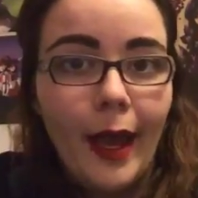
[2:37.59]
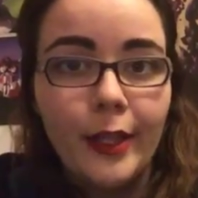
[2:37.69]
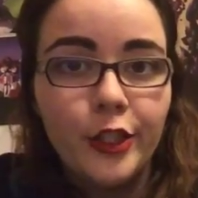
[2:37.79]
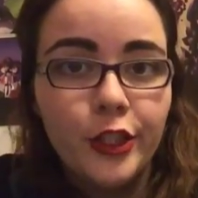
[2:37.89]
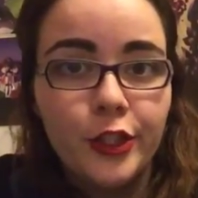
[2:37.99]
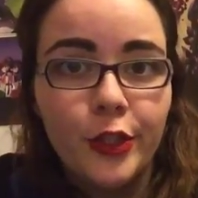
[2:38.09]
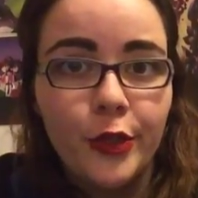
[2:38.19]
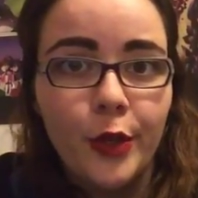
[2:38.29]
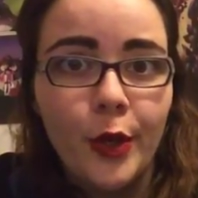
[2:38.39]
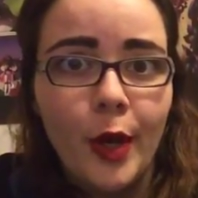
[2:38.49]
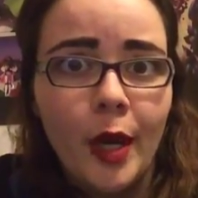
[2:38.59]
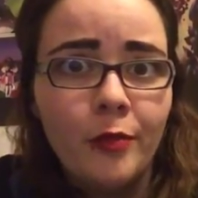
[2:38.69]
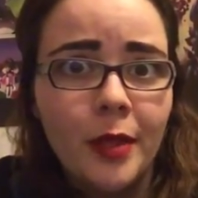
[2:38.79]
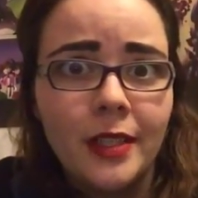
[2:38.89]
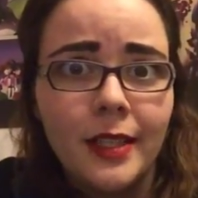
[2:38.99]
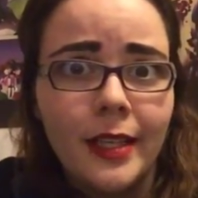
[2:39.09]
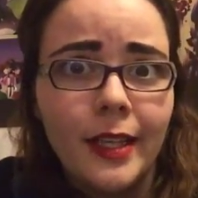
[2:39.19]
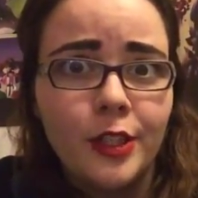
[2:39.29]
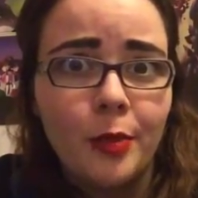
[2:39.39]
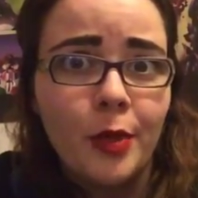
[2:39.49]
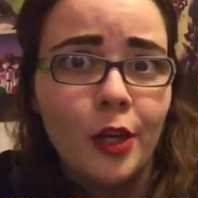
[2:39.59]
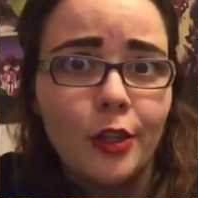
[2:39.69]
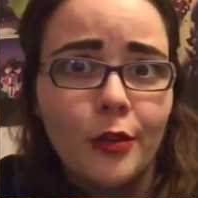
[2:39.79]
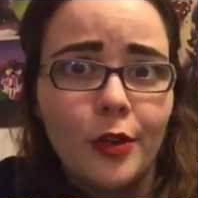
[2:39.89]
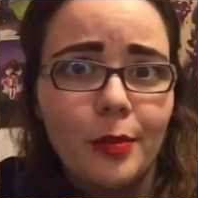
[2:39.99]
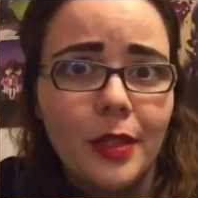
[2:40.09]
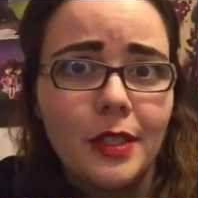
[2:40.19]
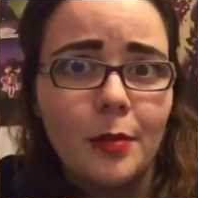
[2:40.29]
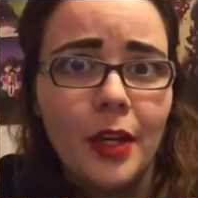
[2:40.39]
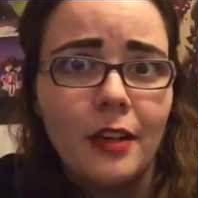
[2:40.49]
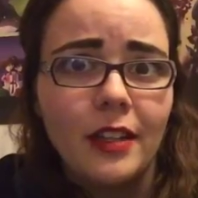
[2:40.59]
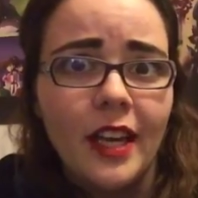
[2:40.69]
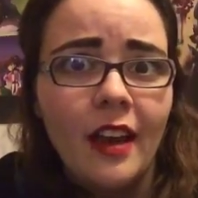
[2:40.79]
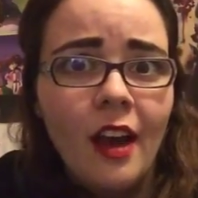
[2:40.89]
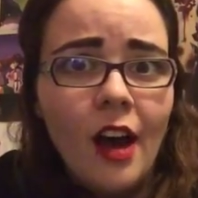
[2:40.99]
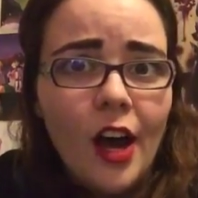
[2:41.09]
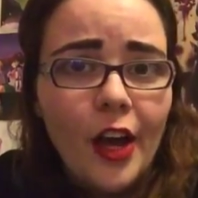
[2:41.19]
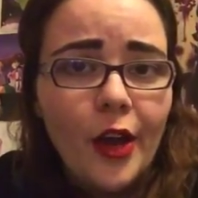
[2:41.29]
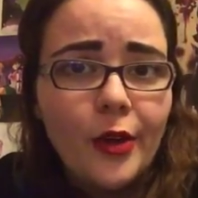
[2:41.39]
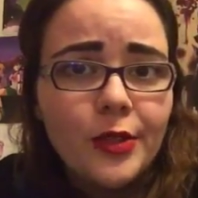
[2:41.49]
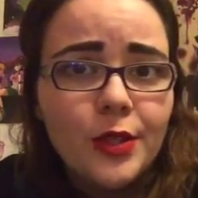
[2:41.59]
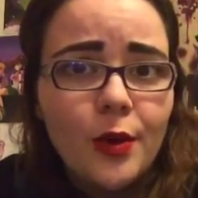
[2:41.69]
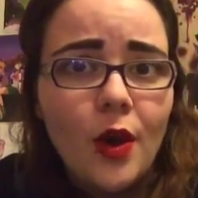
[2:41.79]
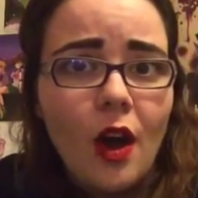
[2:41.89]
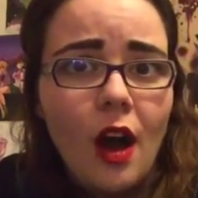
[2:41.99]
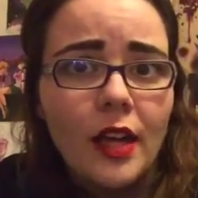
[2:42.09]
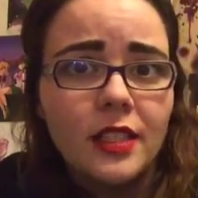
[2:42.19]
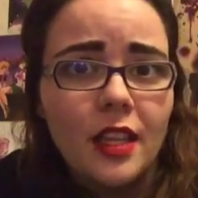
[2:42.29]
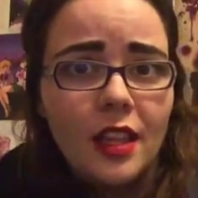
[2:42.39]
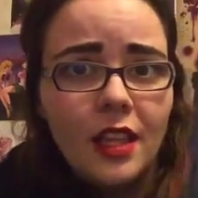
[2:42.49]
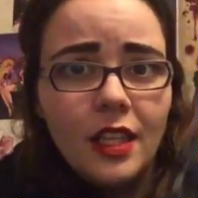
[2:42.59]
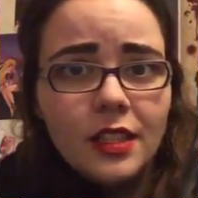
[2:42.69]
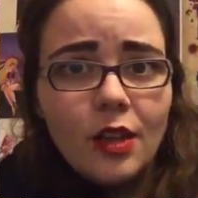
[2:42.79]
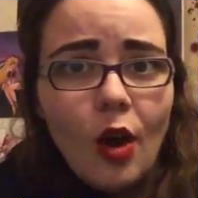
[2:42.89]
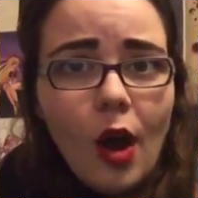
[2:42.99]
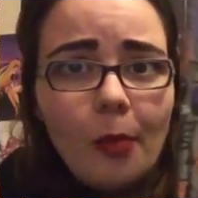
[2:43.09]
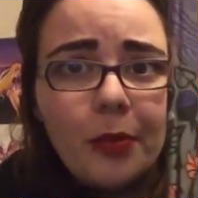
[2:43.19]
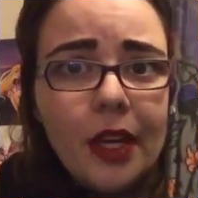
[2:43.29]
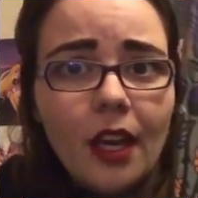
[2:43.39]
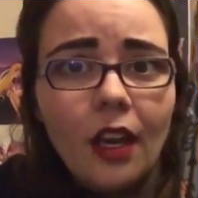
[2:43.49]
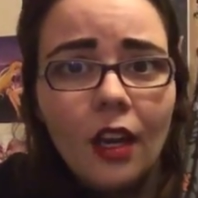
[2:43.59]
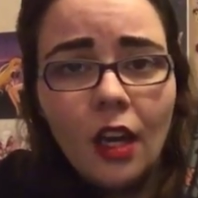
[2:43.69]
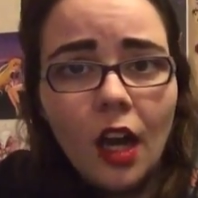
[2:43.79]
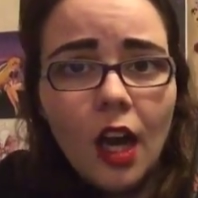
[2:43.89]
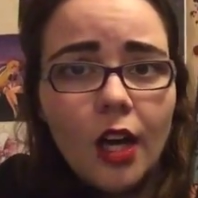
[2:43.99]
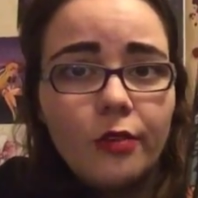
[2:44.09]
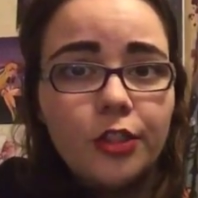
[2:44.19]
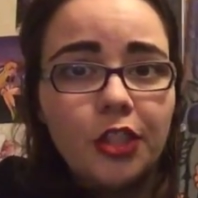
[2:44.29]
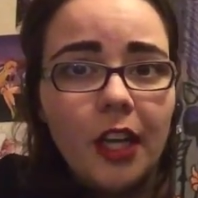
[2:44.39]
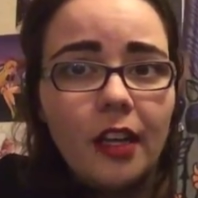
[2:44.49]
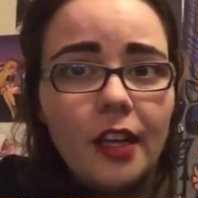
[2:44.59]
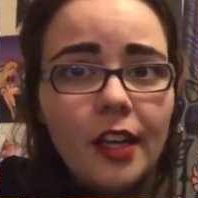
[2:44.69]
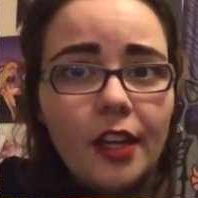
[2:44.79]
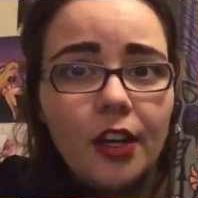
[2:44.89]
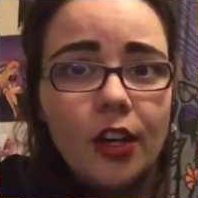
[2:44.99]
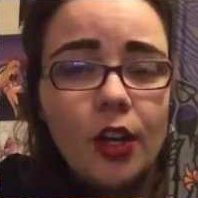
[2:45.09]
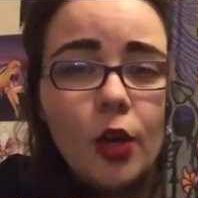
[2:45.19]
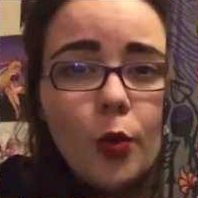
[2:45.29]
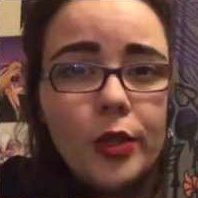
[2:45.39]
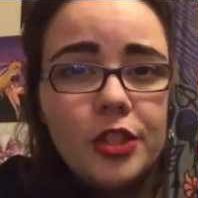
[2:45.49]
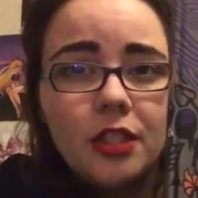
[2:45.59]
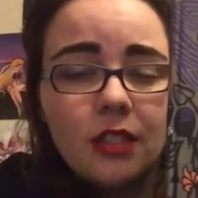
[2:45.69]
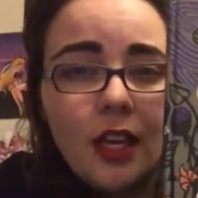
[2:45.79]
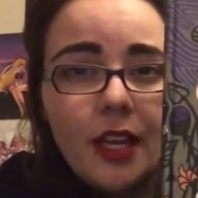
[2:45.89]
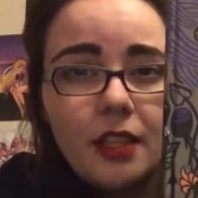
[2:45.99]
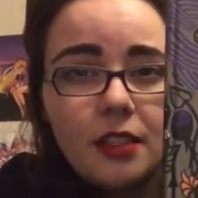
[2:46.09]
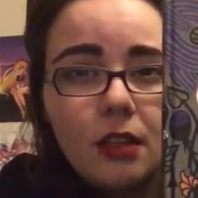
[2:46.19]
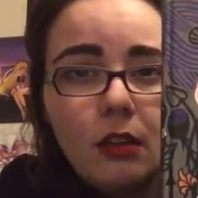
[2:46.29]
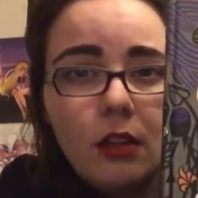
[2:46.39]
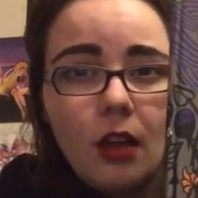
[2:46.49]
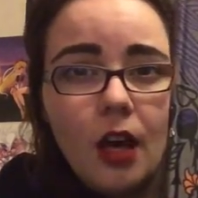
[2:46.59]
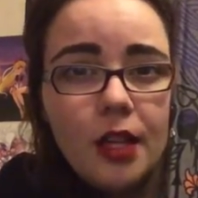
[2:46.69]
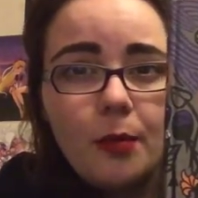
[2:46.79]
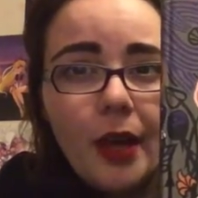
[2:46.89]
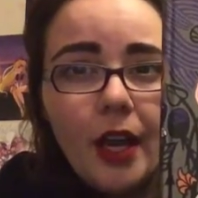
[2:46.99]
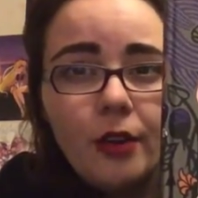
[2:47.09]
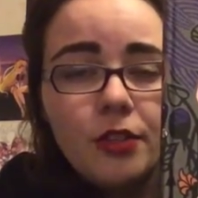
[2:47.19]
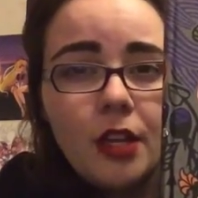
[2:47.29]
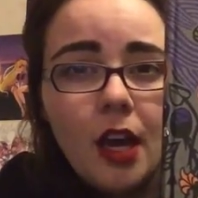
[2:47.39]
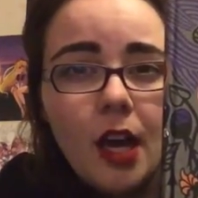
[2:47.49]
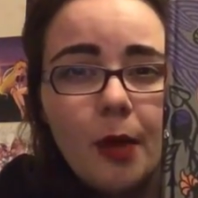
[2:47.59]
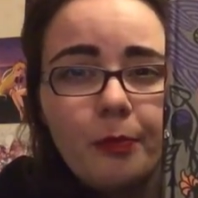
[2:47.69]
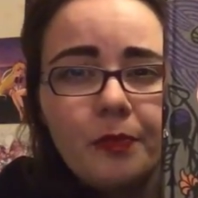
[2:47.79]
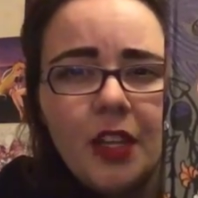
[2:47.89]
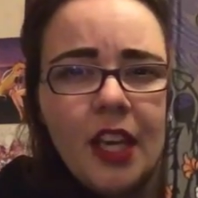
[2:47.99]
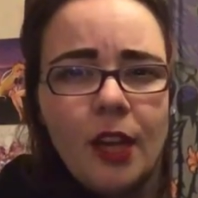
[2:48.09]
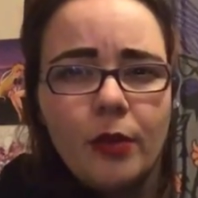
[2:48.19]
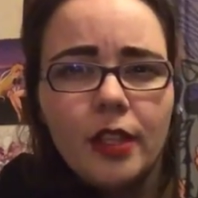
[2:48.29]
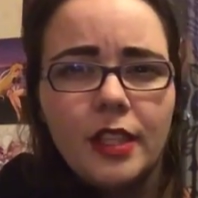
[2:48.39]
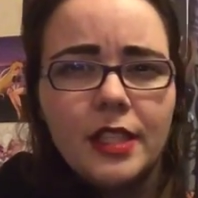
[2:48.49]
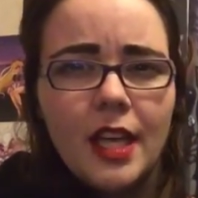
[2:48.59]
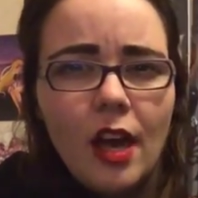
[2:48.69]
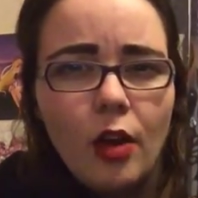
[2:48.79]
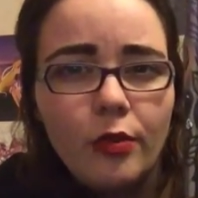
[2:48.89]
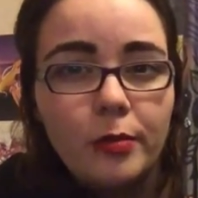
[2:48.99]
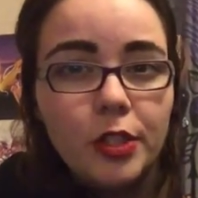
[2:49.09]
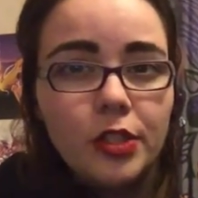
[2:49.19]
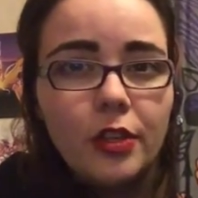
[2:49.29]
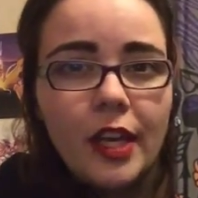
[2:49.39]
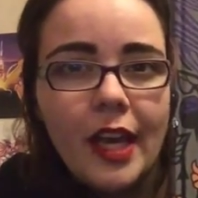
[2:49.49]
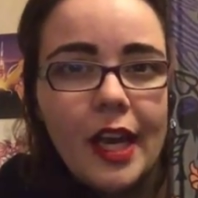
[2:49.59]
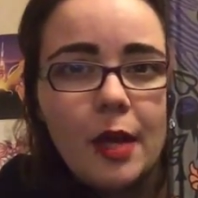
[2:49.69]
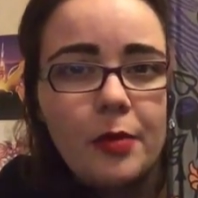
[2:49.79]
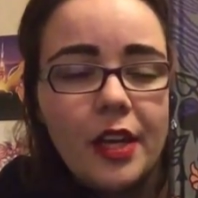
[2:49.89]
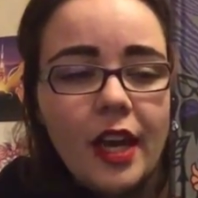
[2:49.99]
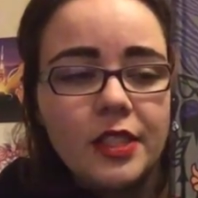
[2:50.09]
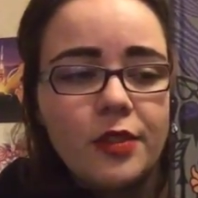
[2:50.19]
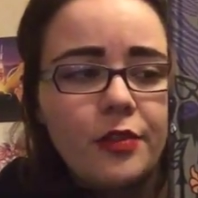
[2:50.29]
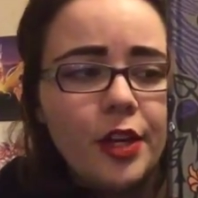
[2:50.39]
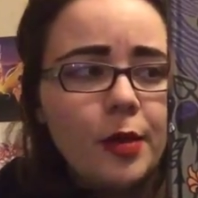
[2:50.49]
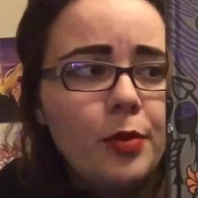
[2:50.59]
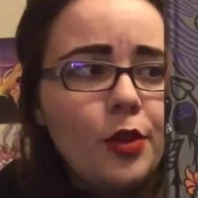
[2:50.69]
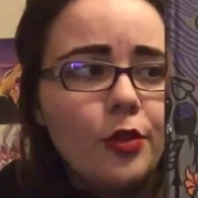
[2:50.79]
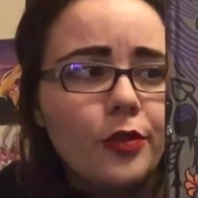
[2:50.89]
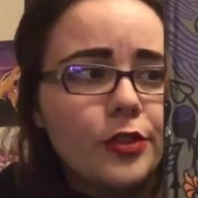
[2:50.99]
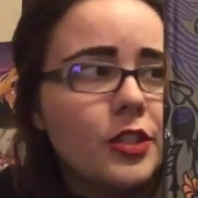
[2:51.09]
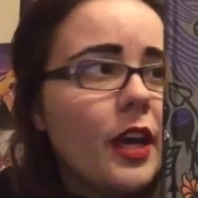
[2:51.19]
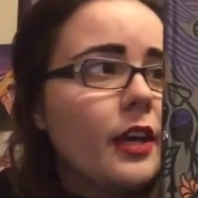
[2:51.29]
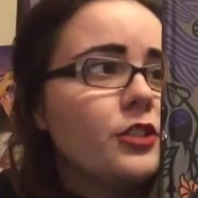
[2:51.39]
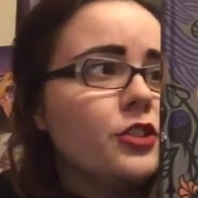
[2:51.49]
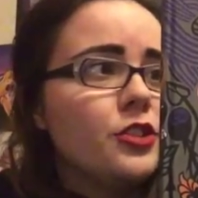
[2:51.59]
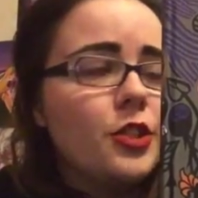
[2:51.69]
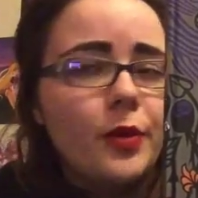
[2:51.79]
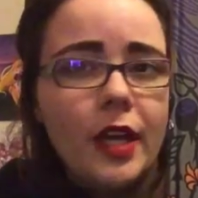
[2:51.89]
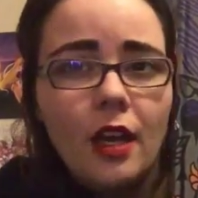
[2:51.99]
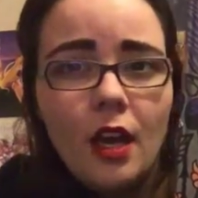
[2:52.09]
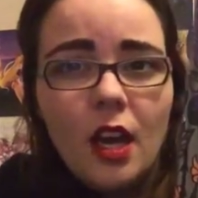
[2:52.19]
And just to throw you off, because I like jumping all over the place apparently, I also got this copy of Jane Eyre, which is like this cloth bound. You can't really tell from just looking at it, but it has a very beautiful texture to it.